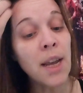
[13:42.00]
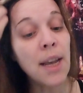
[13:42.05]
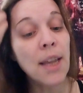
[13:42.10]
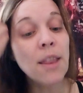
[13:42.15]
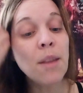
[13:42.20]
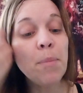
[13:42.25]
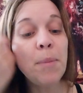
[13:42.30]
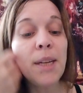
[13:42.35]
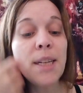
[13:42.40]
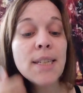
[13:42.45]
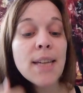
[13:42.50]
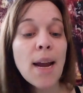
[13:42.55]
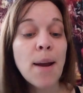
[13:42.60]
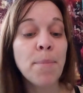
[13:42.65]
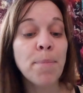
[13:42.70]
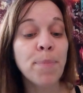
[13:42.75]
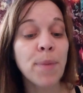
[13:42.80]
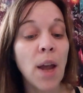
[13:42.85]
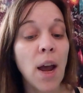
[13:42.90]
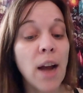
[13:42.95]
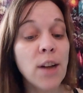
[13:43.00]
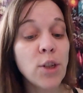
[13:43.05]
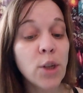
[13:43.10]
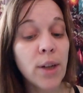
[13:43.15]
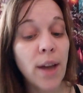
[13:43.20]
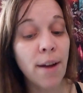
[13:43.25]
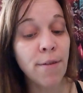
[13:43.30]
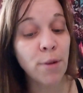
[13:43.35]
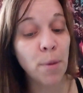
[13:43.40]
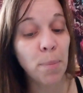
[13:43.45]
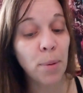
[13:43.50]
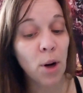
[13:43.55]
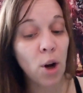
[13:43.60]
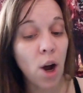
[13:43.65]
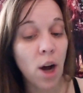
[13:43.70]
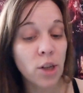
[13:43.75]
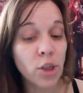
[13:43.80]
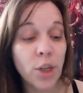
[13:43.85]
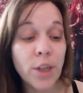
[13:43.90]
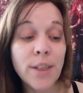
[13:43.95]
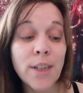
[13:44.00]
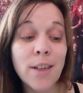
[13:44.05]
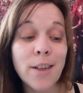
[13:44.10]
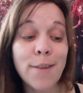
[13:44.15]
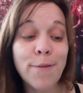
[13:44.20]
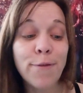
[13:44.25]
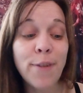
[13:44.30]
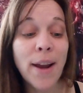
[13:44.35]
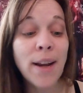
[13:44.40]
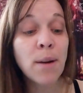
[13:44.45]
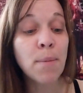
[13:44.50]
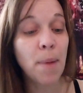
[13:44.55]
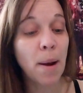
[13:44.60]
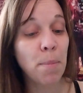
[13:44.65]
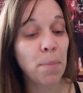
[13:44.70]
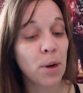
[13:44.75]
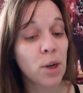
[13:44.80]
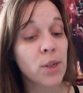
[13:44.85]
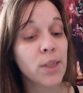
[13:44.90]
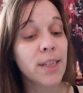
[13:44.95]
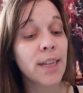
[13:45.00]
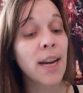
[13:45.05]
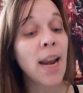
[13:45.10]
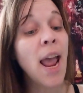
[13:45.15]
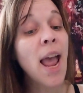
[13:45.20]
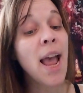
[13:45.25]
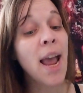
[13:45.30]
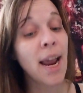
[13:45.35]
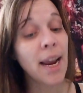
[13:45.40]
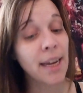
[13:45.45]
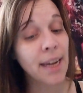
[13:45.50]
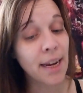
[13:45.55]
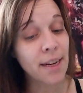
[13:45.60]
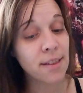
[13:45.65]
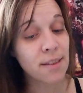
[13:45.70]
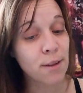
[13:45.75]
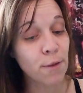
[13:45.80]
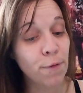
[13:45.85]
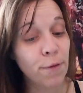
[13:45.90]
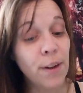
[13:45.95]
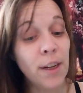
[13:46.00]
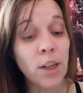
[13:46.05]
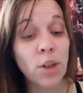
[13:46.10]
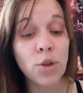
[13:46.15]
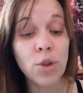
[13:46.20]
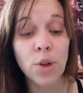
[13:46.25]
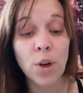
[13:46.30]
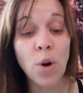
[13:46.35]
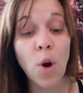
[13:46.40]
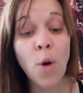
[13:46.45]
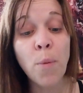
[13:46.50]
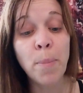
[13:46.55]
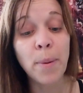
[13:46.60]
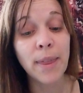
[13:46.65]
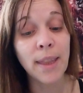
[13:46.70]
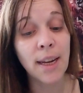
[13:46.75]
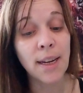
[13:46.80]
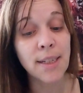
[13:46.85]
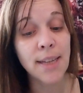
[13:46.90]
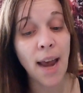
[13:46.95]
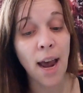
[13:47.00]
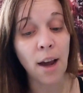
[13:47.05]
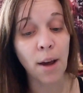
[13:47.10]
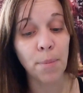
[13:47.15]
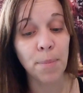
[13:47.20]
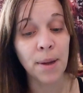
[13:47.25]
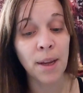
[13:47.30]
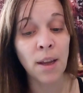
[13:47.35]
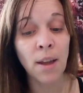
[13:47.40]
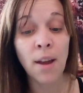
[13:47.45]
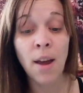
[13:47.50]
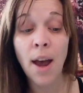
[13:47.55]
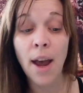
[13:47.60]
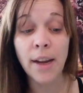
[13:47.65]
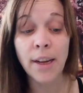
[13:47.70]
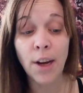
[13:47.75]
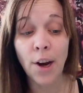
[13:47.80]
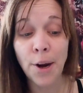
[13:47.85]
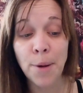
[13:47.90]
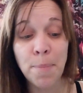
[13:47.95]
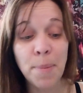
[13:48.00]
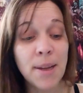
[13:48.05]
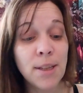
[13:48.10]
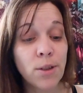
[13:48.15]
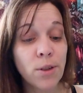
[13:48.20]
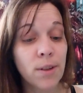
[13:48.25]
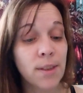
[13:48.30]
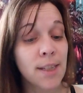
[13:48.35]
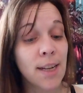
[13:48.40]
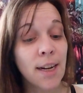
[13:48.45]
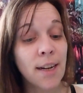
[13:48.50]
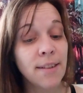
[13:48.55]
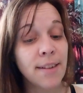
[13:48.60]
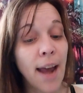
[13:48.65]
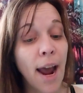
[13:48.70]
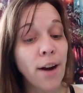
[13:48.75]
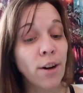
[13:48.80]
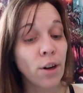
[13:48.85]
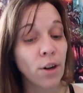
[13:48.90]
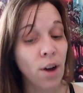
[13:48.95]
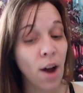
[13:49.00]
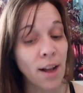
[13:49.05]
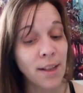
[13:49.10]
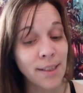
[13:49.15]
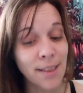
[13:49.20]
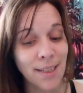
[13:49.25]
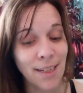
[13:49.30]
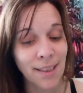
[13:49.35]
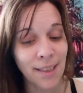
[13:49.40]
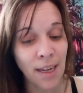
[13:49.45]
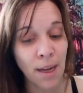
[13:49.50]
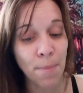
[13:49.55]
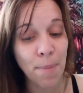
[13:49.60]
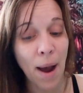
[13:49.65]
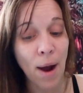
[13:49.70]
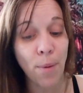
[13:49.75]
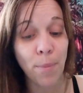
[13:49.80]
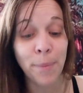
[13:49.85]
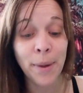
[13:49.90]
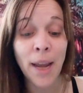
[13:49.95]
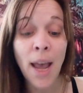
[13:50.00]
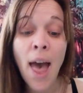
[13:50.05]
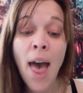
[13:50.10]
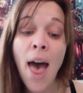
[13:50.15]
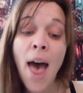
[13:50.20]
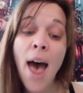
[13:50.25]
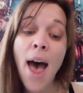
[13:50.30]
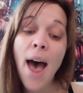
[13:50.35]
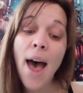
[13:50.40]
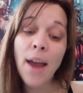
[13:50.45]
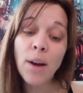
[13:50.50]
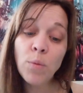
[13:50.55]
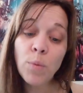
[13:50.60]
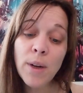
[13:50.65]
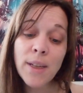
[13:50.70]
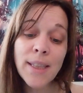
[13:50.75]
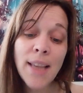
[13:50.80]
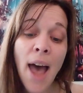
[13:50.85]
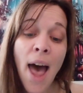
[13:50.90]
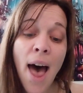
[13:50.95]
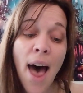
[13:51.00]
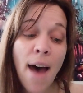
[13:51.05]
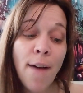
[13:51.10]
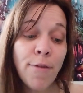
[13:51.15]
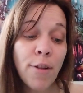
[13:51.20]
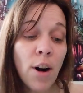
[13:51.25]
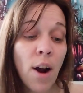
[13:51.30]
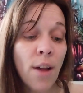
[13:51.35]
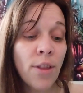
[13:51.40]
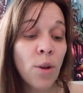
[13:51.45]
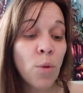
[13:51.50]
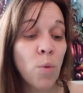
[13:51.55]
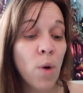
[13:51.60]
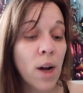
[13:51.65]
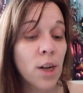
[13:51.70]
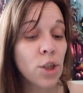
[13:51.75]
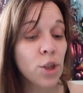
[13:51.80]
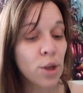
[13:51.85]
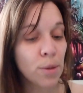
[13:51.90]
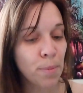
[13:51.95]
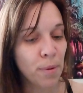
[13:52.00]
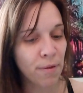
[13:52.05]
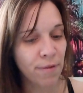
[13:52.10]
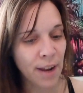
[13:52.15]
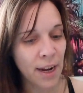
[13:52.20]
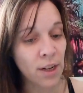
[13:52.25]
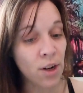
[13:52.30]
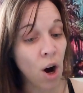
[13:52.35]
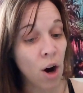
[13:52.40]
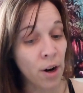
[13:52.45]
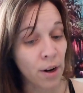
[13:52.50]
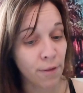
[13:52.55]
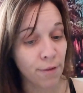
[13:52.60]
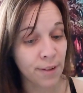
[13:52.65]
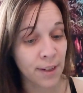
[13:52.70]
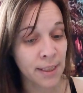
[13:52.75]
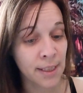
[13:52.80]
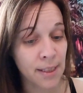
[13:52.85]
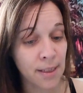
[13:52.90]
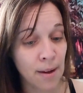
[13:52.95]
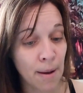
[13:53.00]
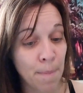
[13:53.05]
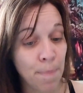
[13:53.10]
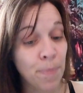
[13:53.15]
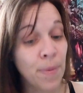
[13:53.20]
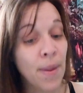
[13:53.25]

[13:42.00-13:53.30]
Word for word: In the meantime, I took every precaution to defend my person in case the fiend should openly attack me. I carried pistols and a dagger constantly about me, and was ever on the watch to prevent artifice.